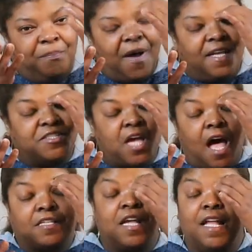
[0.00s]

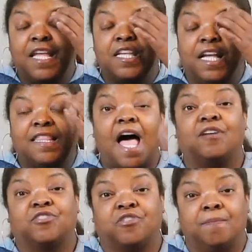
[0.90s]
buttocks, honey. You
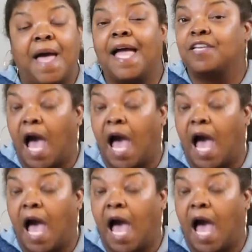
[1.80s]
lost your mind.